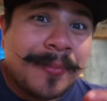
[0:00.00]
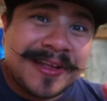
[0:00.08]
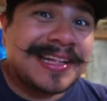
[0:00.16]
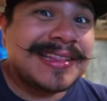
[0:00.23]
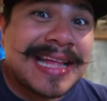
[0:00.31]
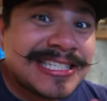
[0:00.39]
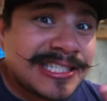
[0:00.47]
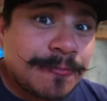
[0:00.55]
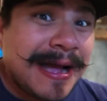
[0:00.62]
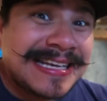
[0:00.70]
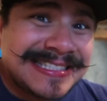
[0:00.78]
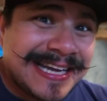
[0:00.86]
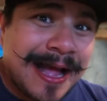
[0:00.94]
but you get that
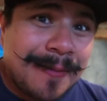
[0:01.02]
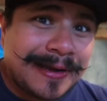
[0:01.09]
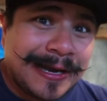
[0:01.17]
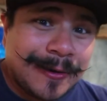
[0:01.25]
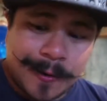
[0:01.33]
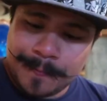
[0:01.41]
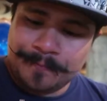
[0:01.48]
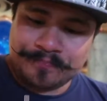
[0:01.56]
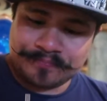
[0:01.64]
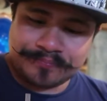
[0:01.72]
spicy habanero.